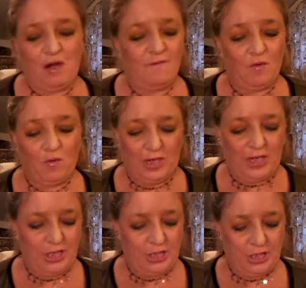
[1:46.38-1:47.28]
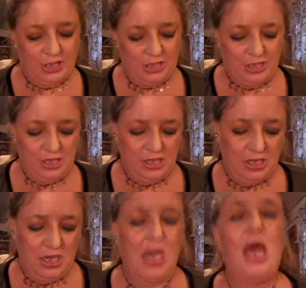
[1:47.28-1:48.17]
off of Wish
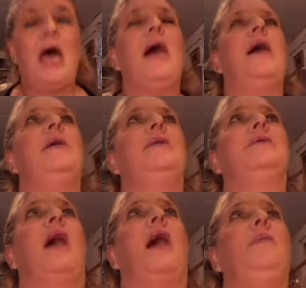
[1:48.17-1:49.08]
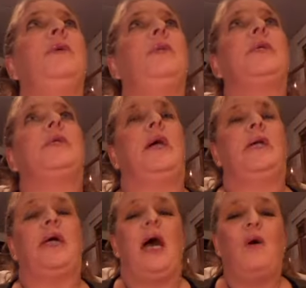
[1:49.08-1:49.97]
and I was
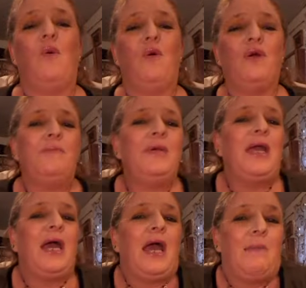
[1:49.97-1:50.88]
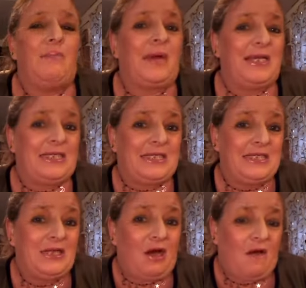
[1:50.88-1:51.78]
excited. I ordered me a
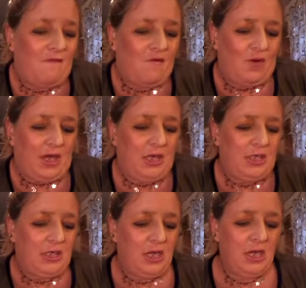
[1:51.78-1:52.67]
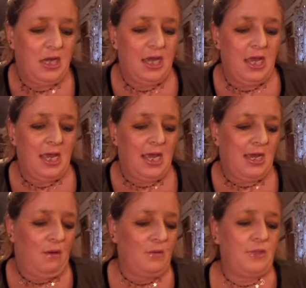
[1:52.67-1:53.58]
bracelet off of Wish
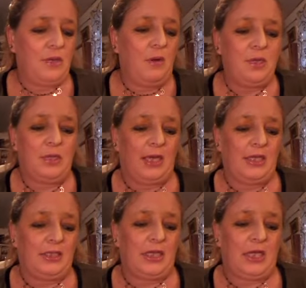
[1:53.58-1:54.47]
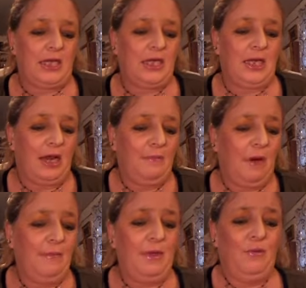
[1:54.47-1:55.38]
and I was so excited to get it. And I
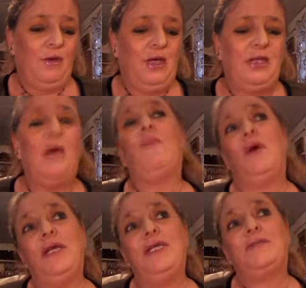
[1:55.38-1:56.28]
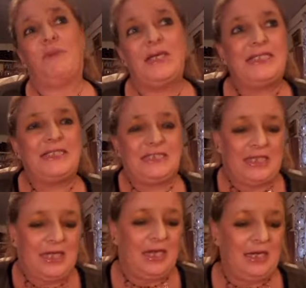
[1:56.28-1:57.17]
probably will end up wearing this bracelet
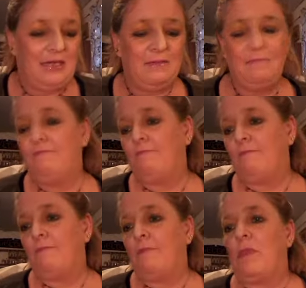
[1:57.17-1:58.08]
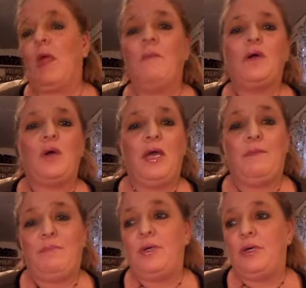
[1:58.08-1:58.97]
today. I'm going to go ahead
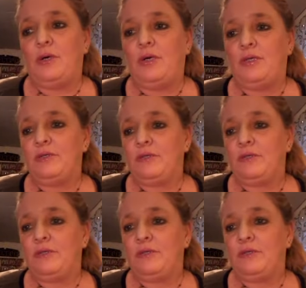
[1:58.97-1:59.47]
and put it on.